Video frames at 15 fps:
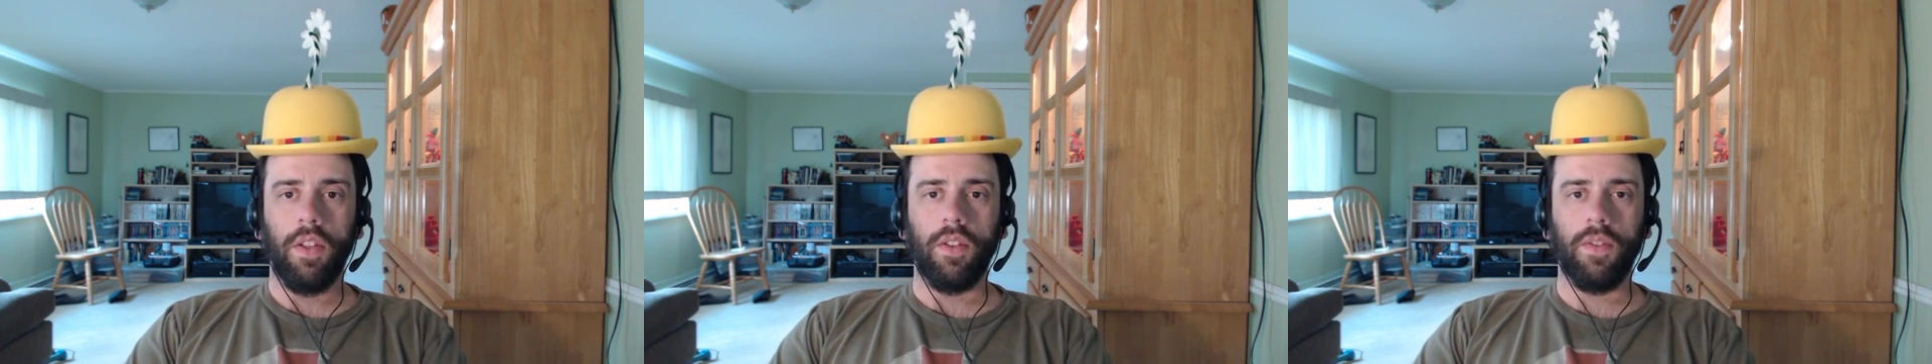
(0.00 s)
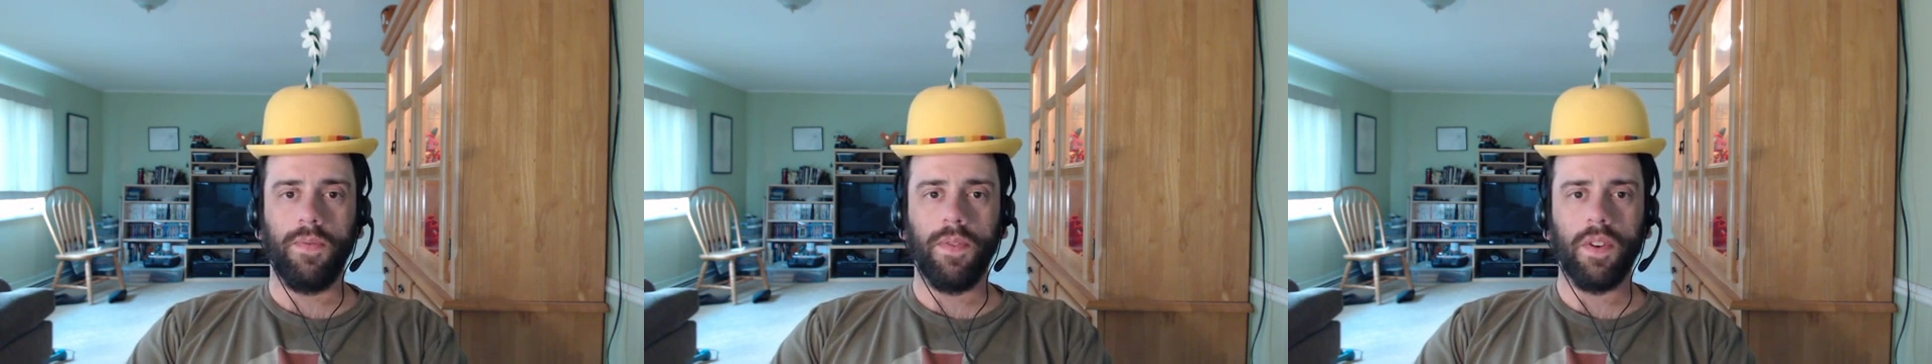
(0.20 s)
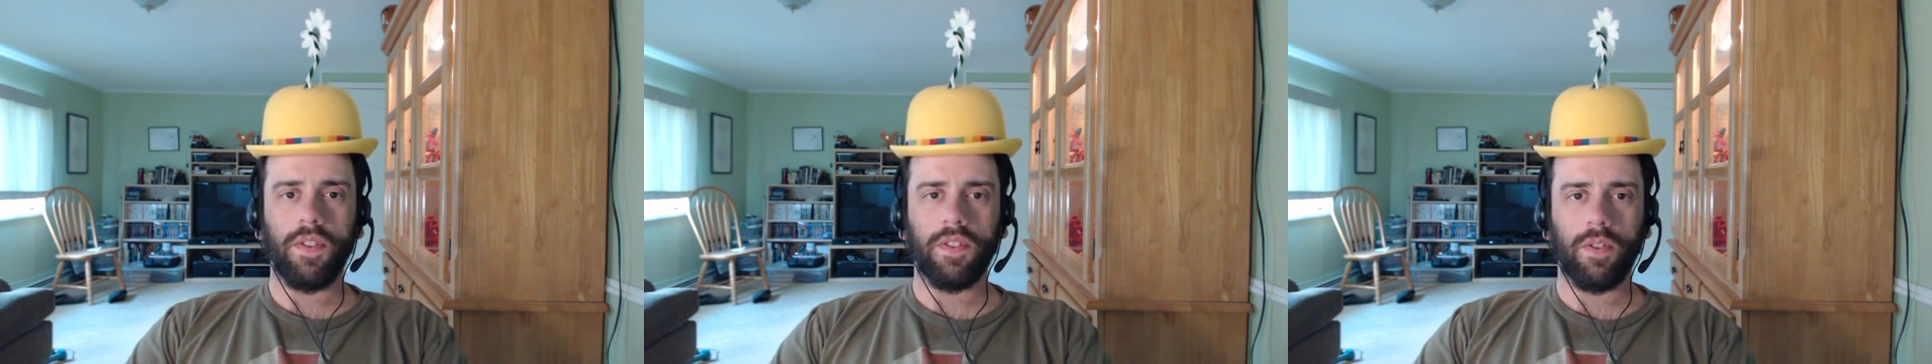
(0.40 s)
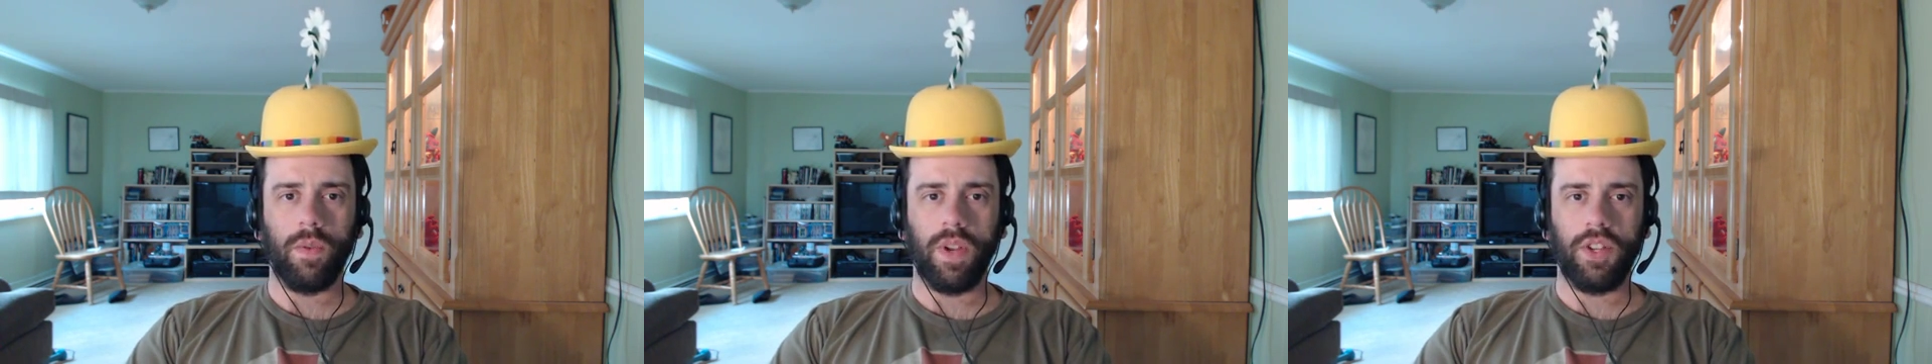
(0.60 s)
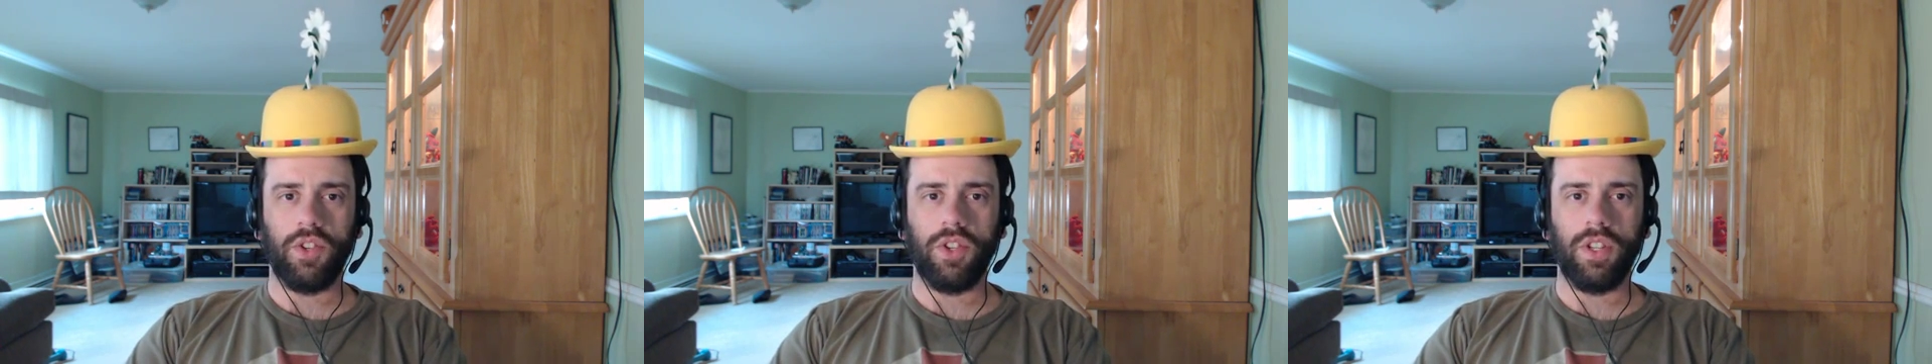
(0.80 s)
The first
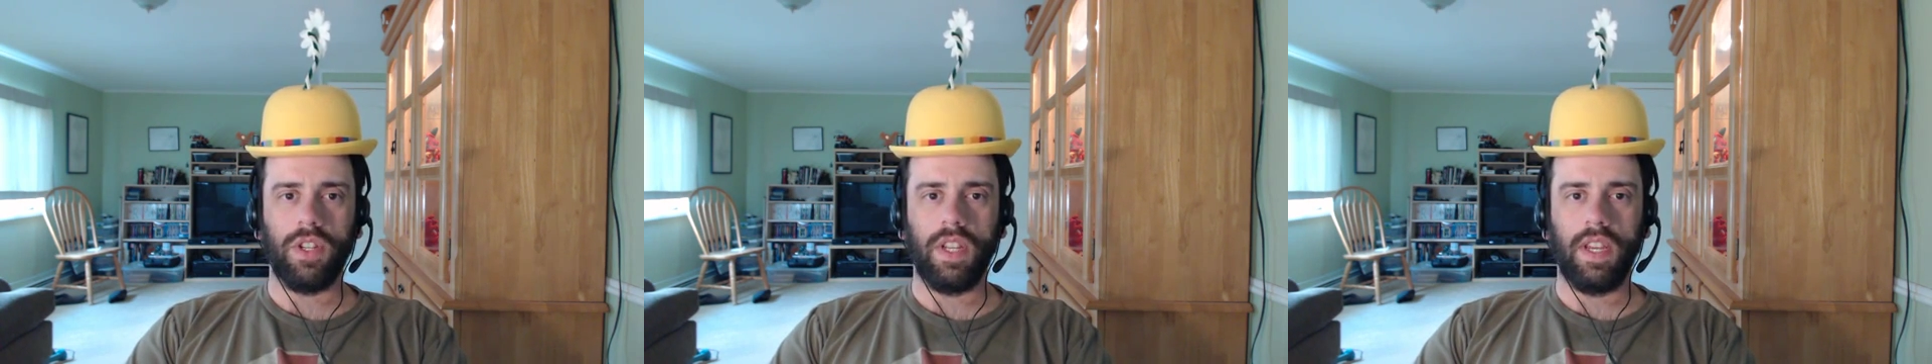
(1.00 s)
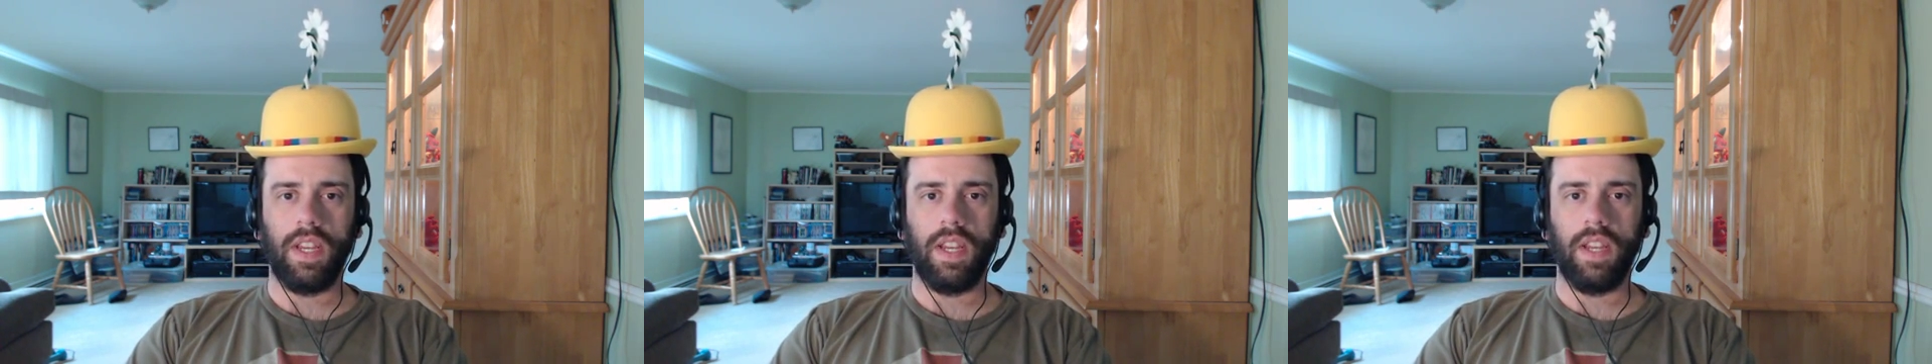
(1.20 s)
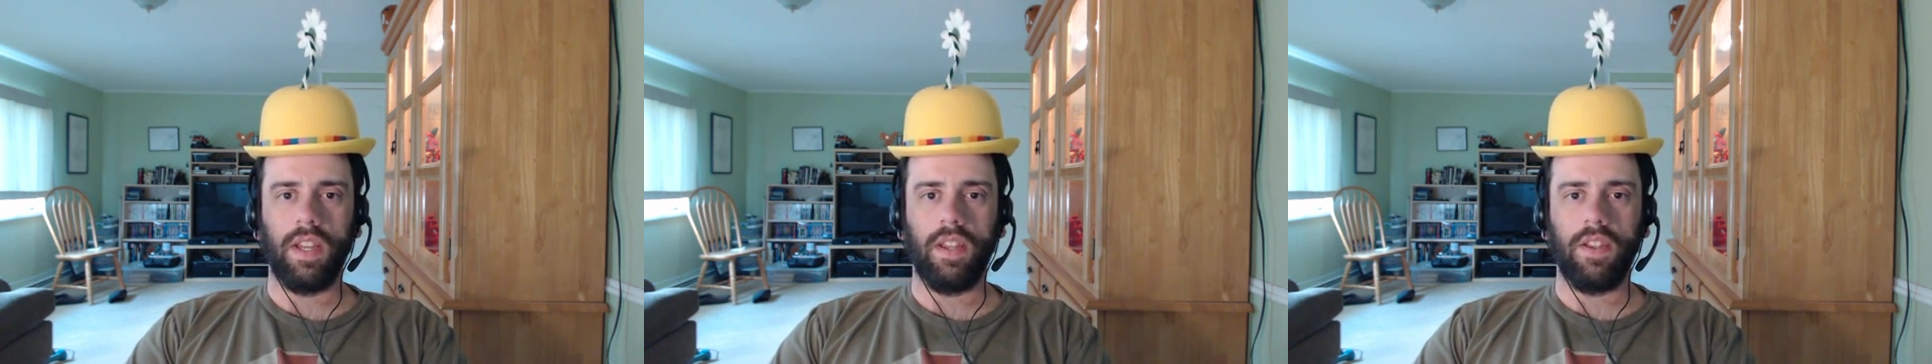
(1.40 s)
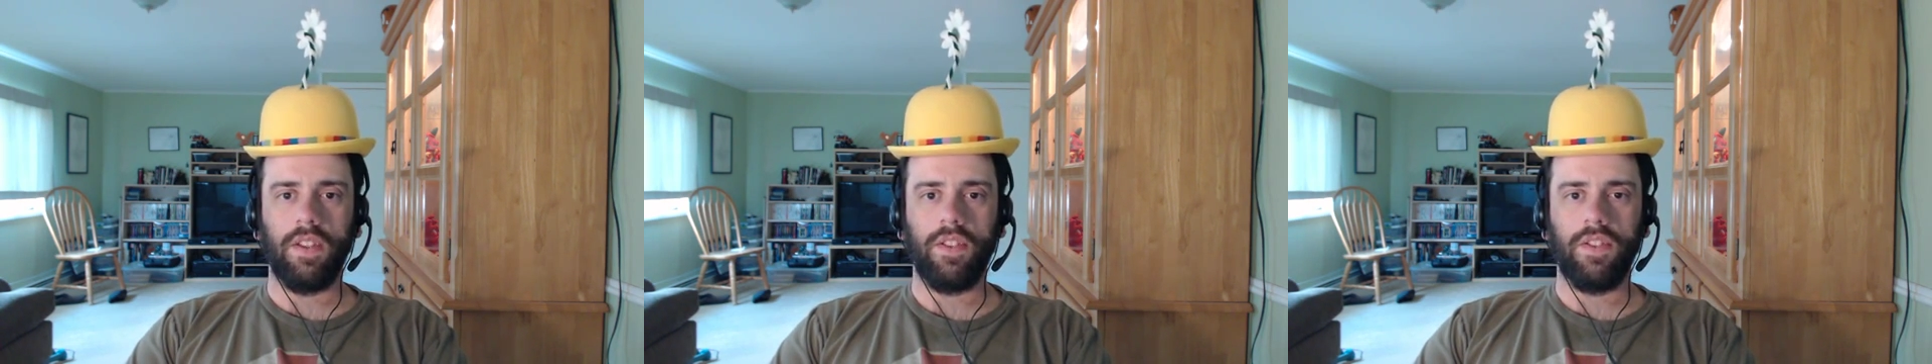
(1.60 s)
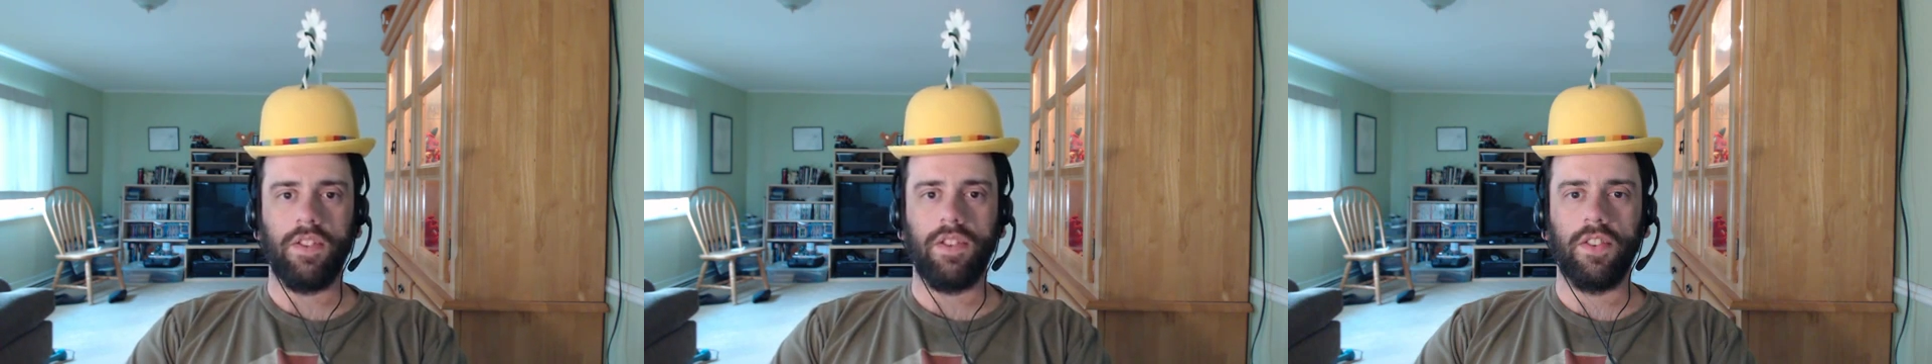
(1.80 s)
question
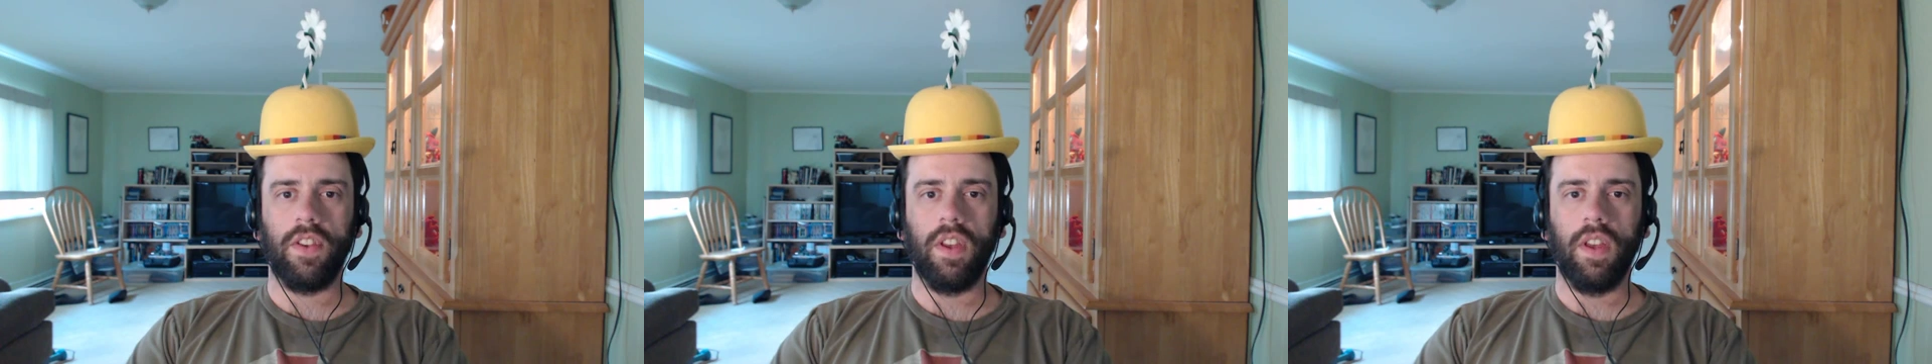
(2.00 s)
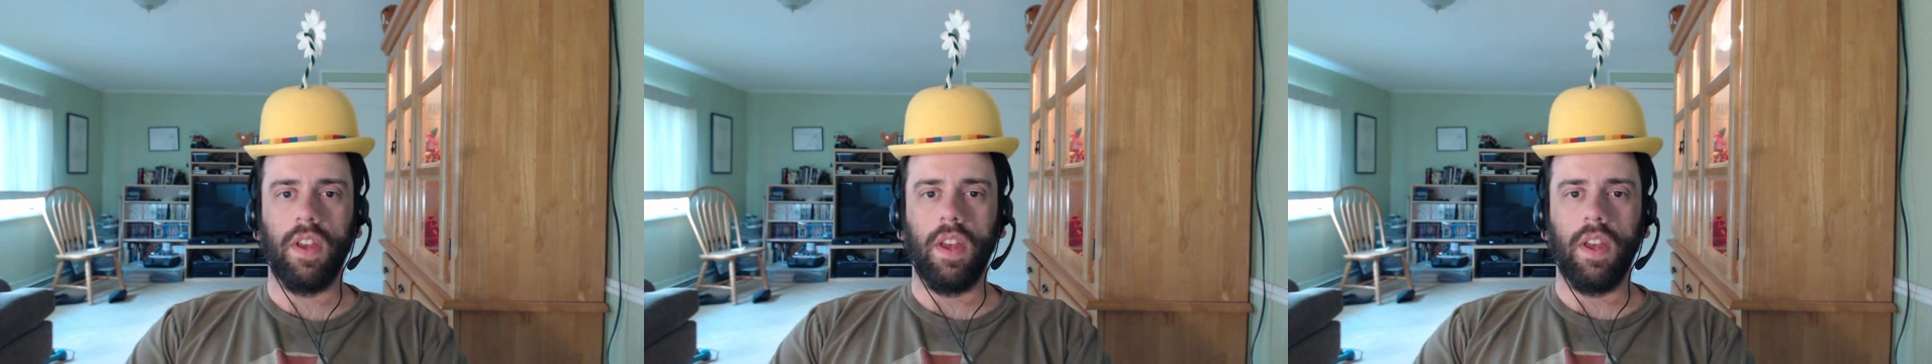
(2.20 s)
is,